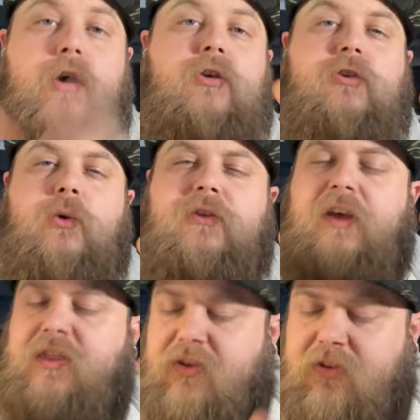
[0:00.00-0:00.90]
So it's
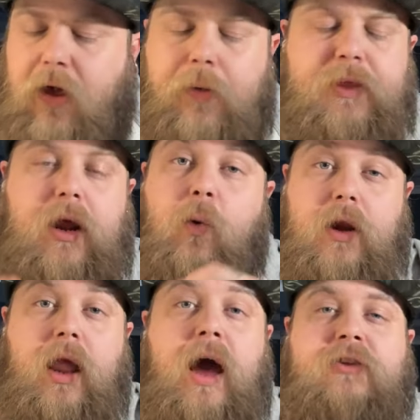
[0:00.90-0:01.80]
at this time that I would
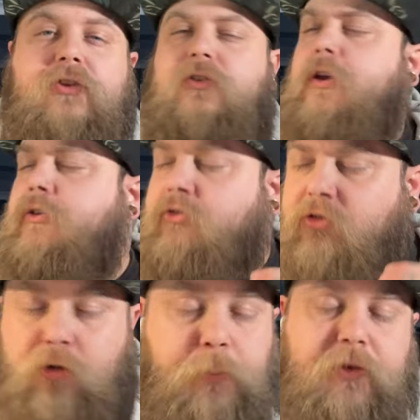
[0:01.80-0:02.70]
like to say a
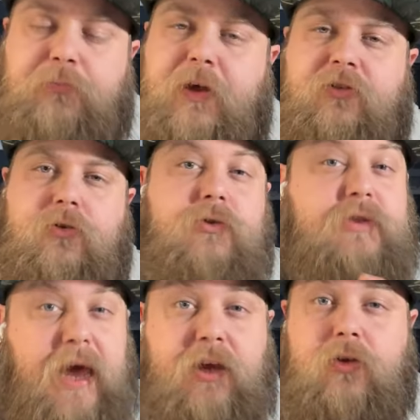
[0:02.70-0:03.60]
super special
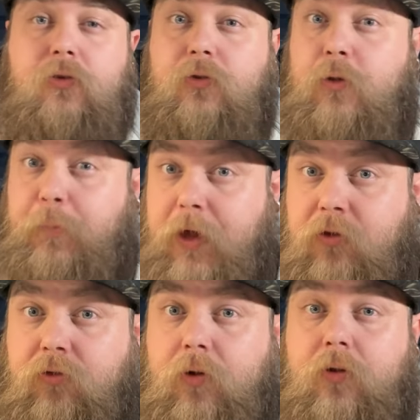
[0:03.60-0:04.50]
thank you to the
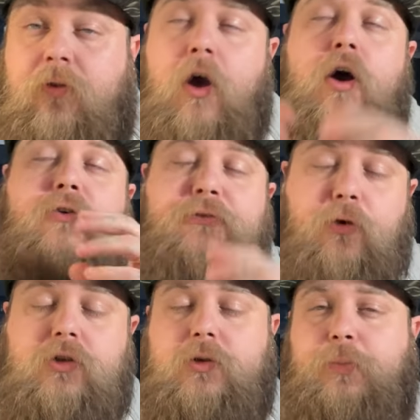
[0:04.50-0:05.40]
patrons
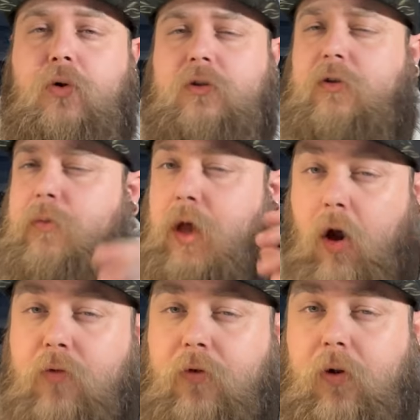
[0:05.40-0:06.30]
for supporting me
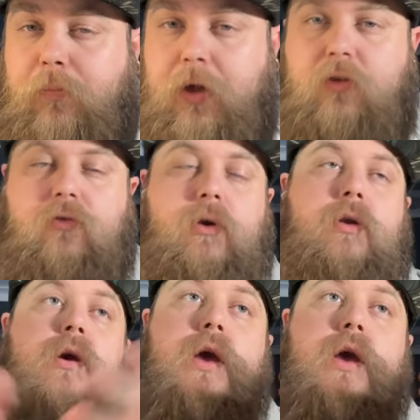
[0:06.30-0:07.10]
over on Patreon.